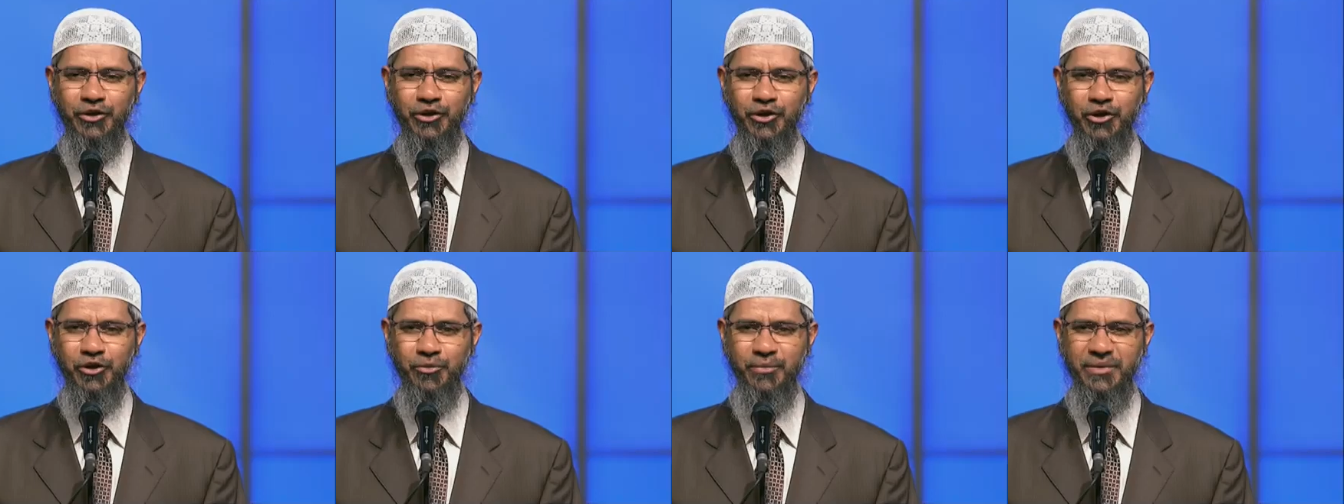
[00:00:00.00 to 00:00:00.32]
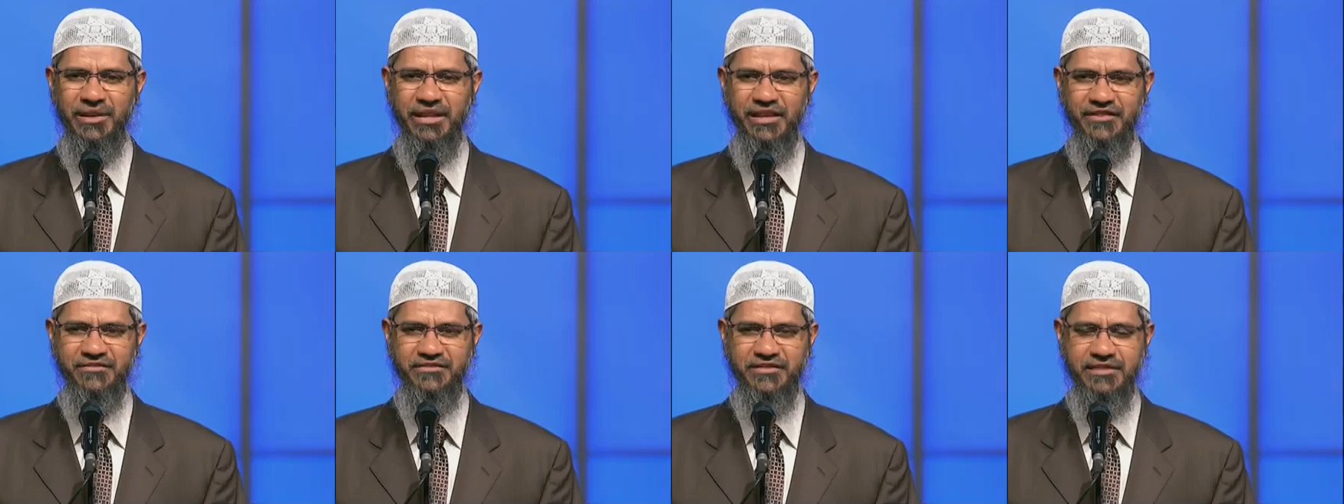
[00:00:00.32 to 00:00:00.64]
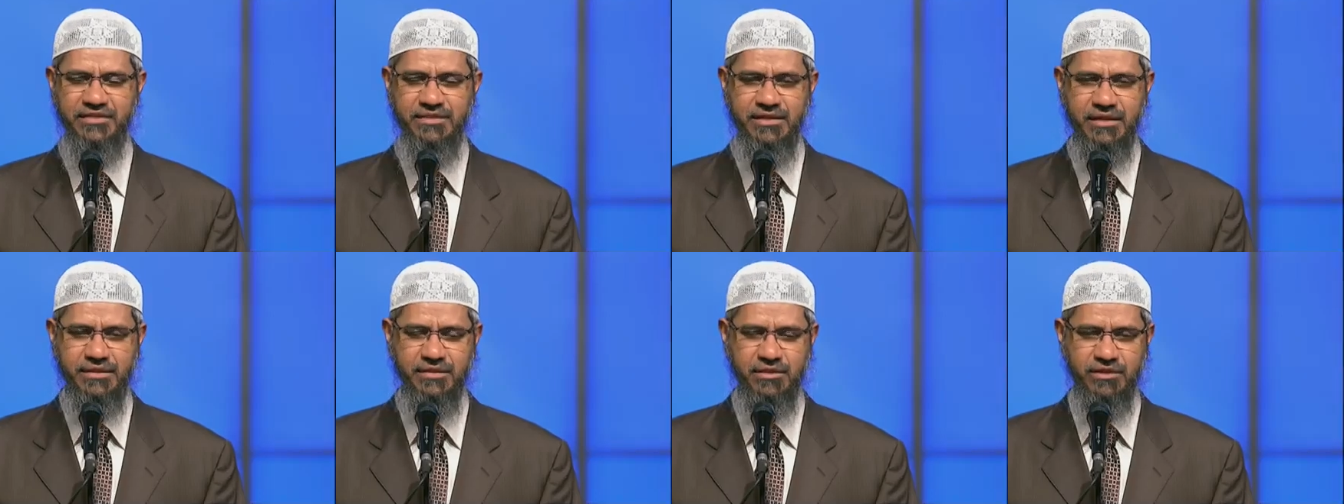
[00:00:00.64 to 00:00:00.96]
Do you believe
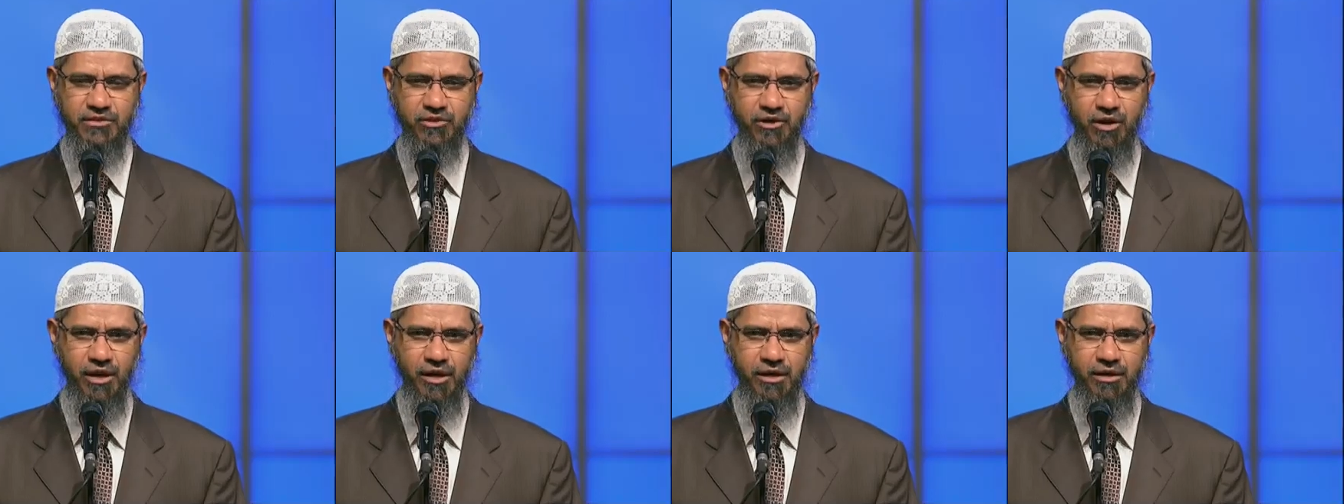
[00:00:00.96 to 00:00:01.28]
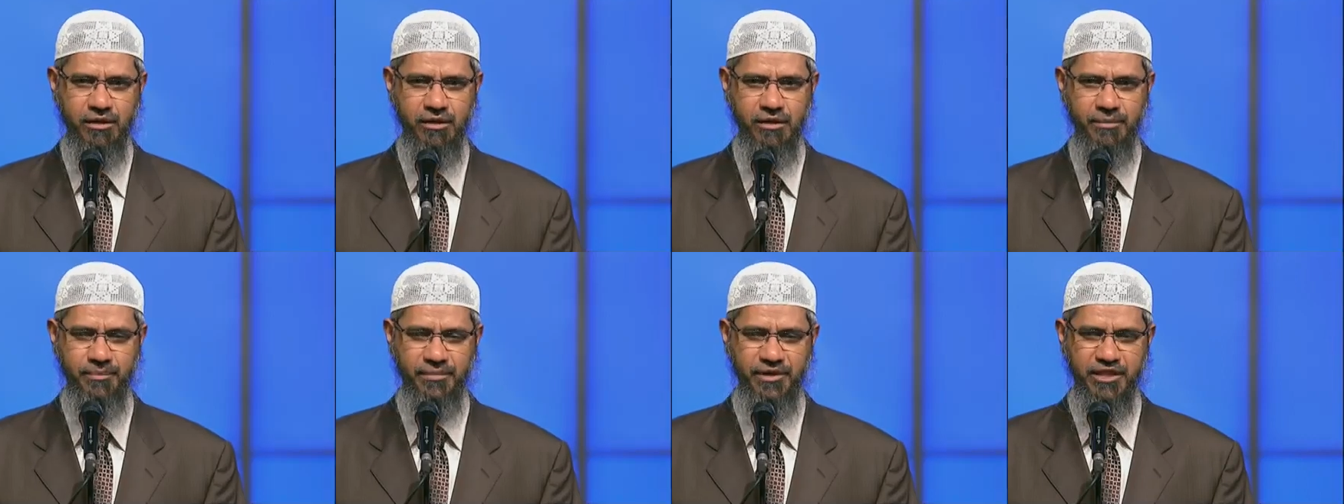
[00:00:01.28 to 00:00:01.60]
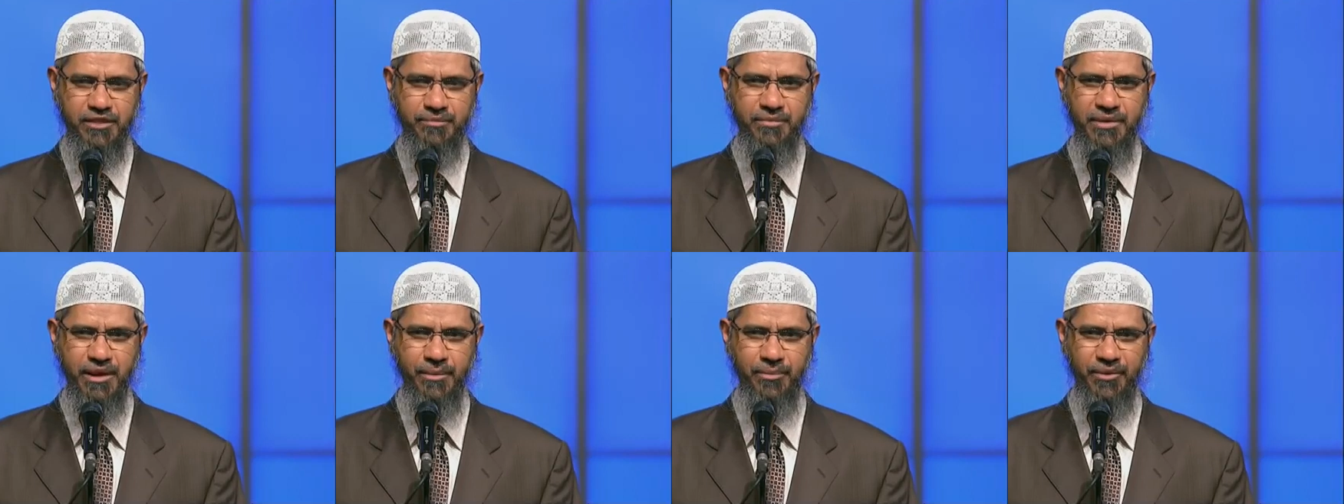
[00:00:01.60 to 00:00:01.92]
Jesus is God,
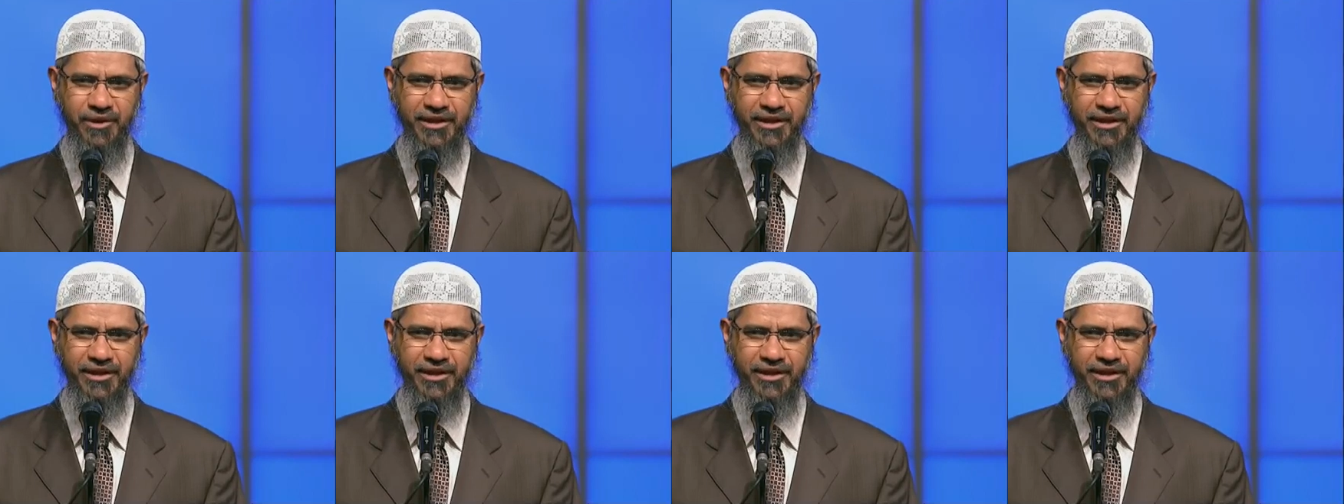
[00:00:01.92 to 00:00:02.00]
peace be